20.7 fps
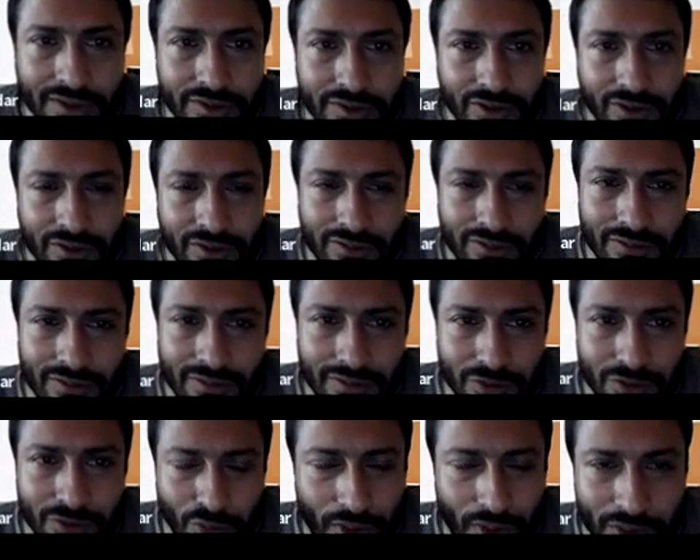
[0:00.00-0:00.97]
So
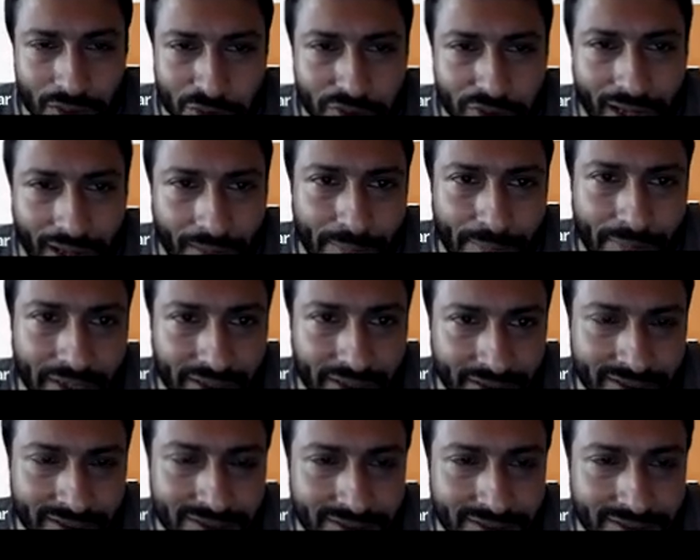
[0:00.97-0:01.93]
so what could happen
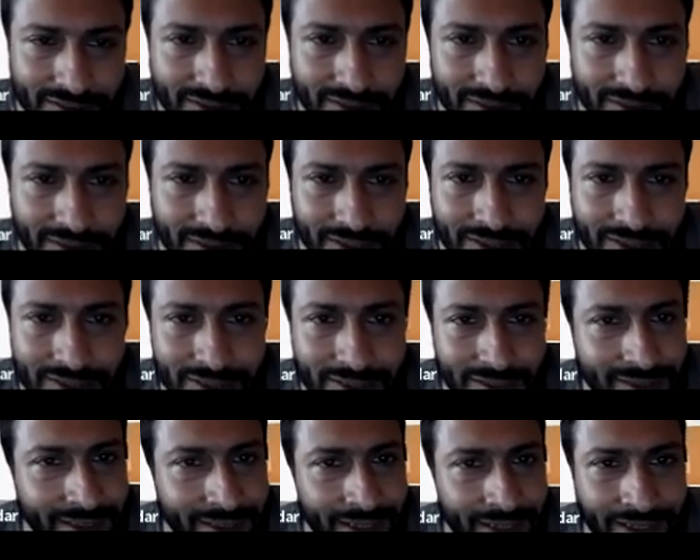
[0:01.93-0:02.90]
is
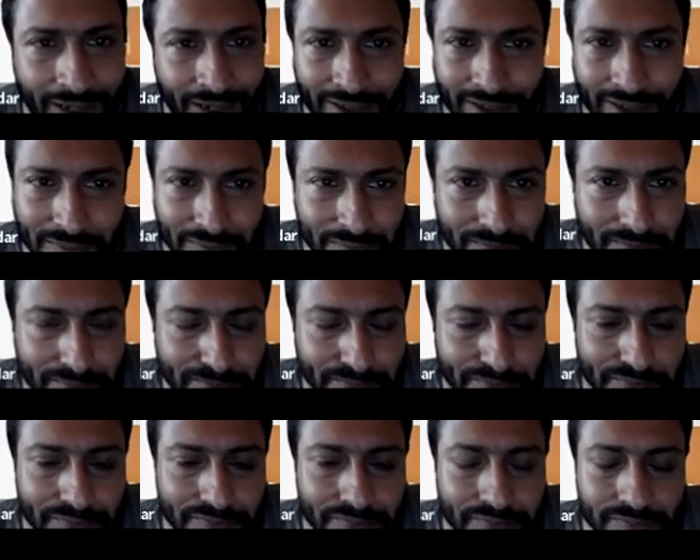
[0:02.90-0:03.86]
initially they are random.
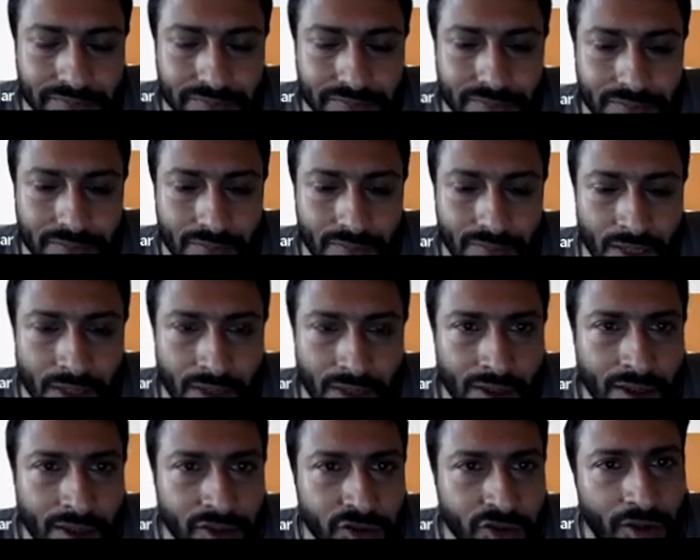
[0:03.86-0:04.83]

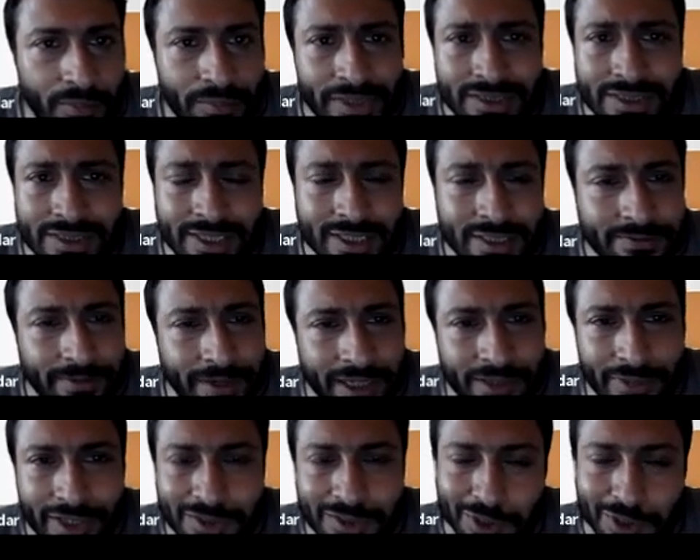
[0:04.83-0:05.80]
So obviously it's very
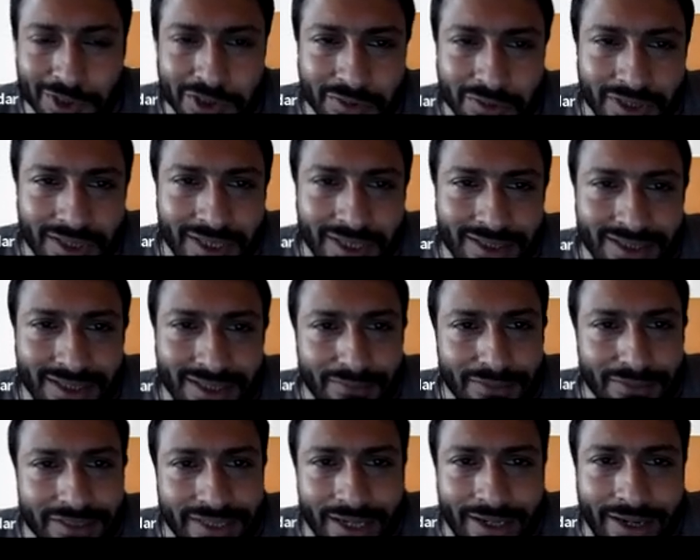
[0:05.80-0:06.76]
much possible that
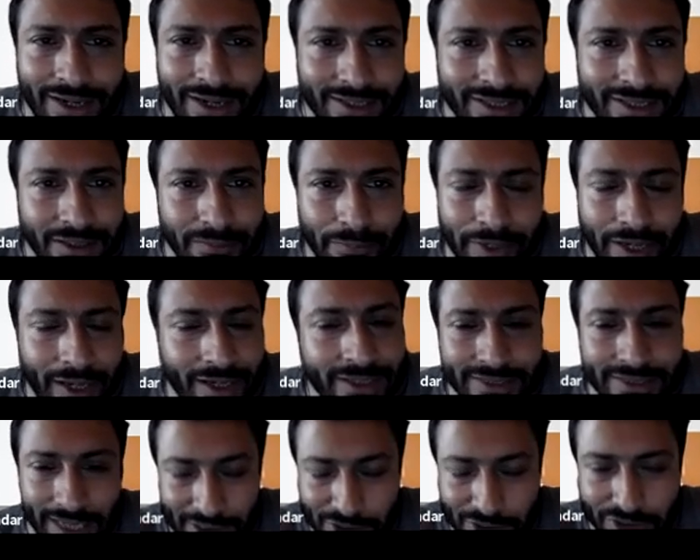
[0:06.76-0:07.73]
some state action pair
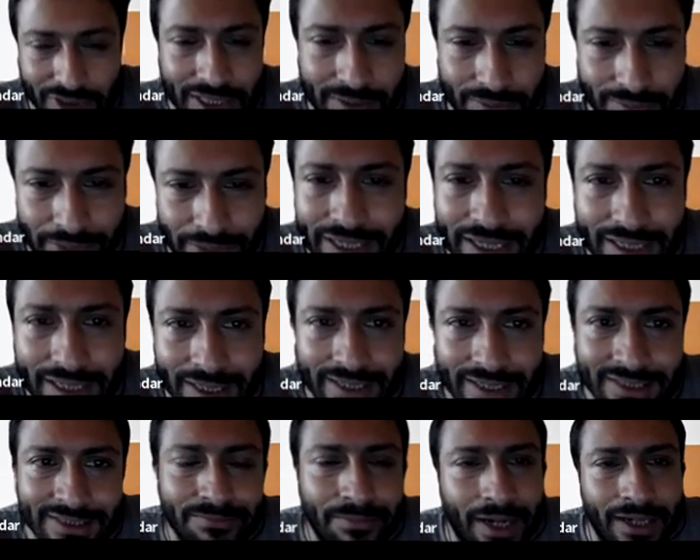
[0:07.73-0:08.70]
is actually
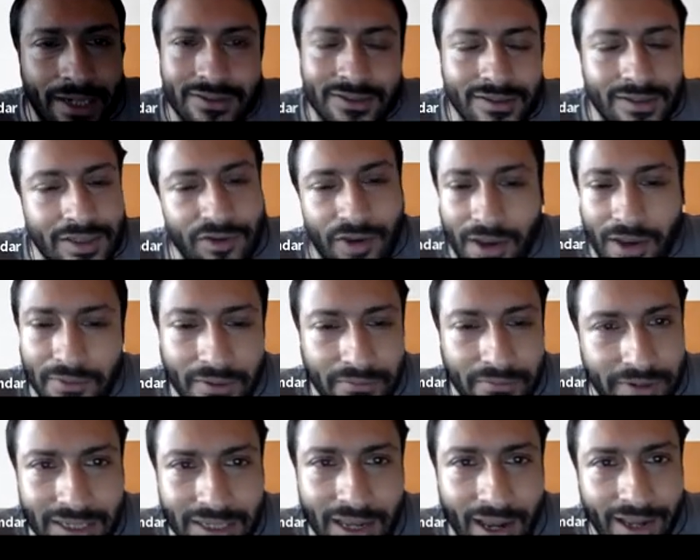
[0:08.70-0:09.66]
meaningless, but you have a
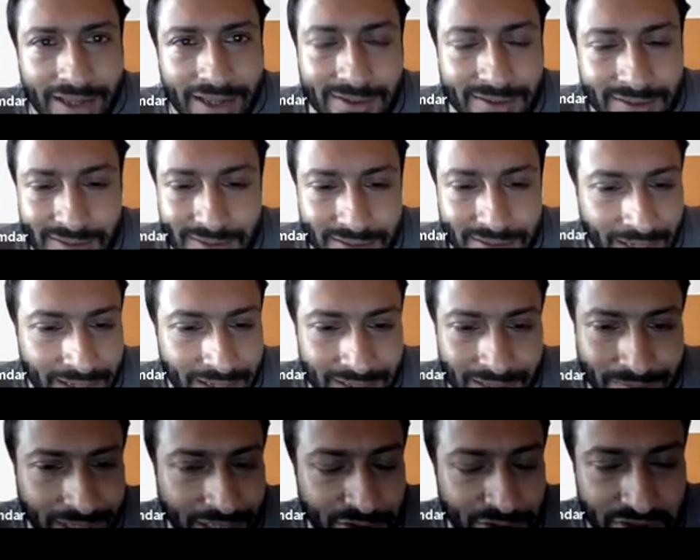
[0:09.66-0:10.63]
very high
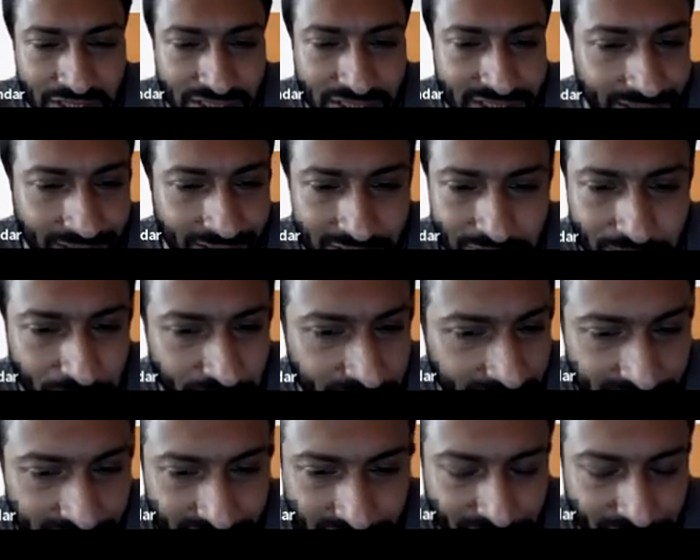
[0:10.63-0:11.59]
random value initialized for that.